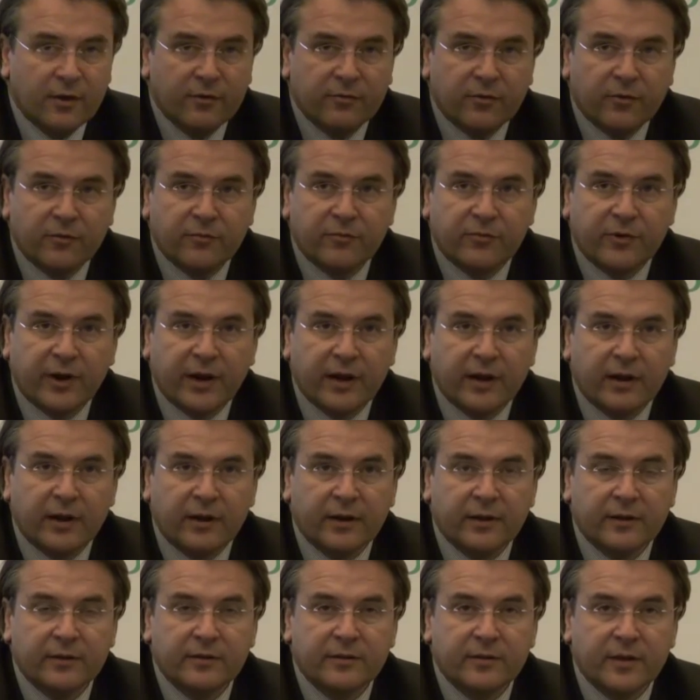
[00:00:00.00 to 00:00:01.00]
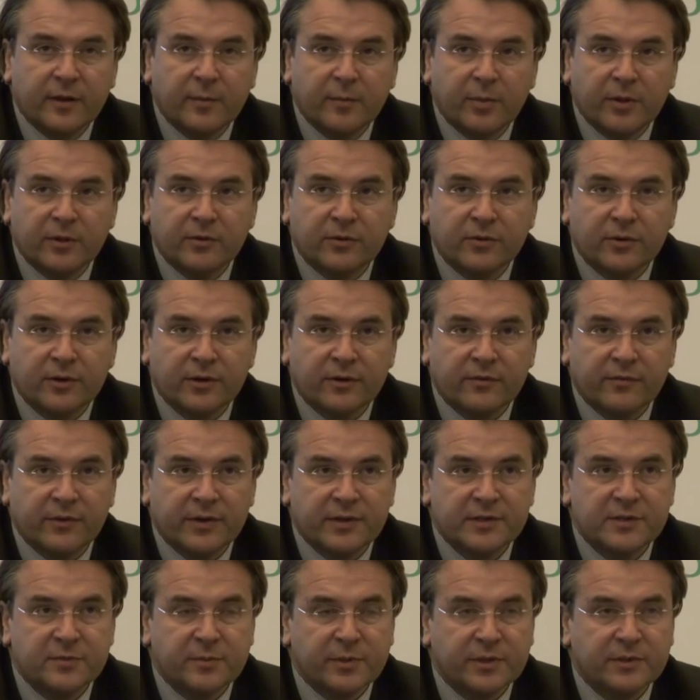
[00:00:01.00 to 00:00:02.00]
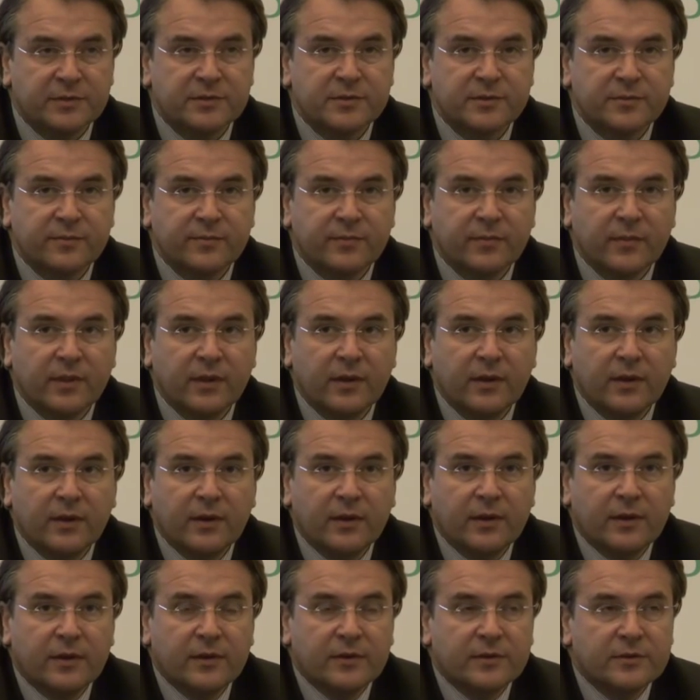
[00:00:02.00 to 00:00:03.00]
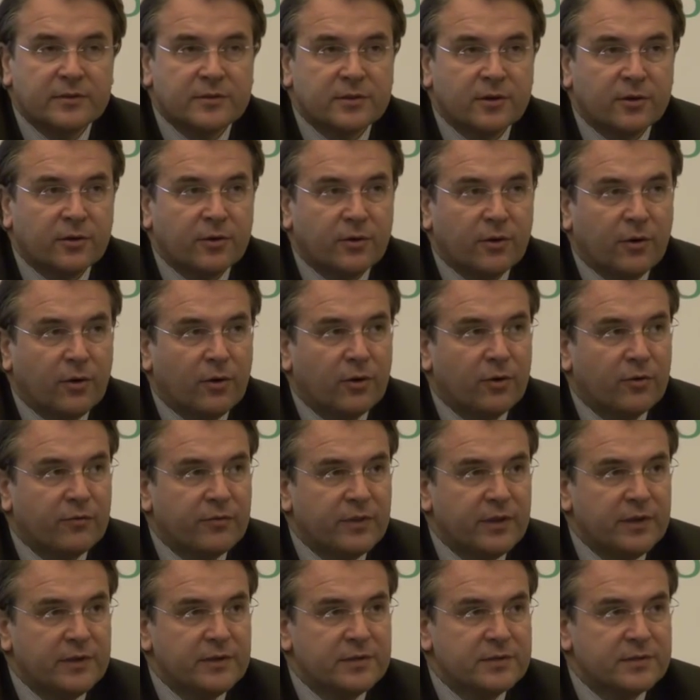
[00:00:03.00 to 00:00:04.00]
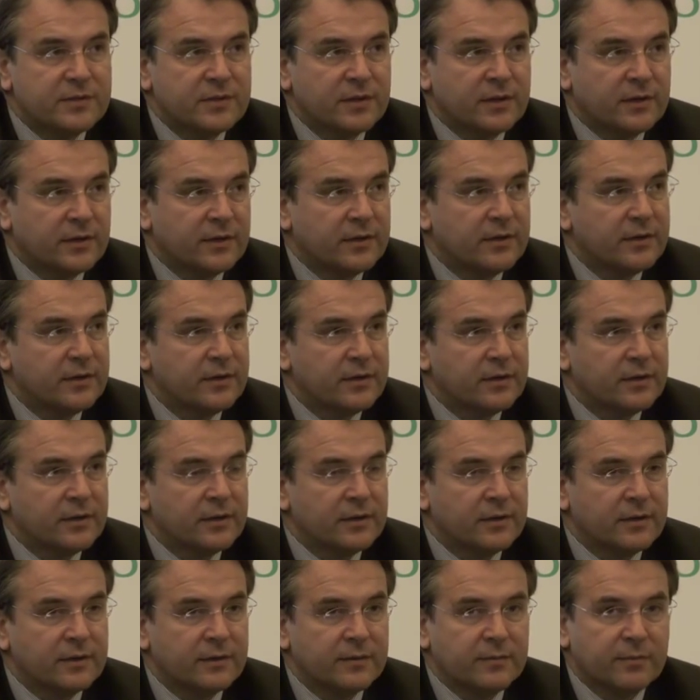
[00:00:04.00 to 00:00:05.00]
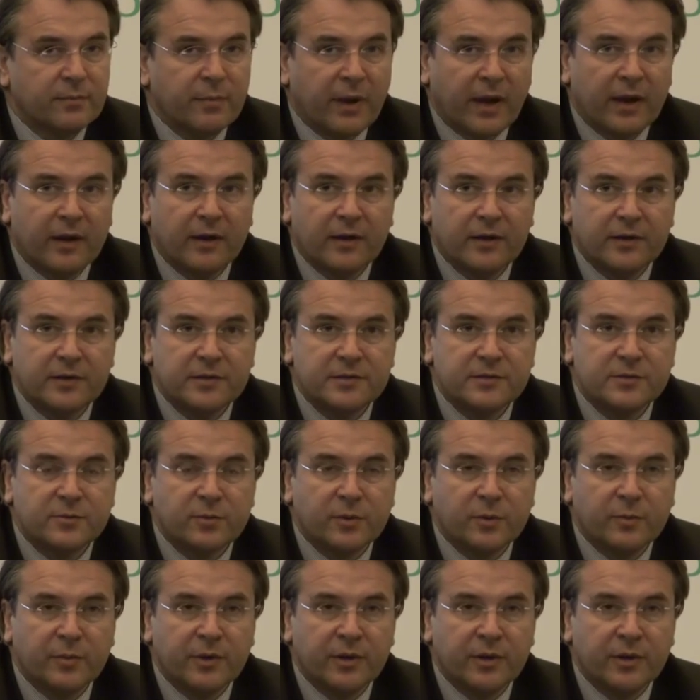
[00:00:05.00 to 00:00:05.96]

for Franklin Templeton Investments. So all of these uh, uh, panelists will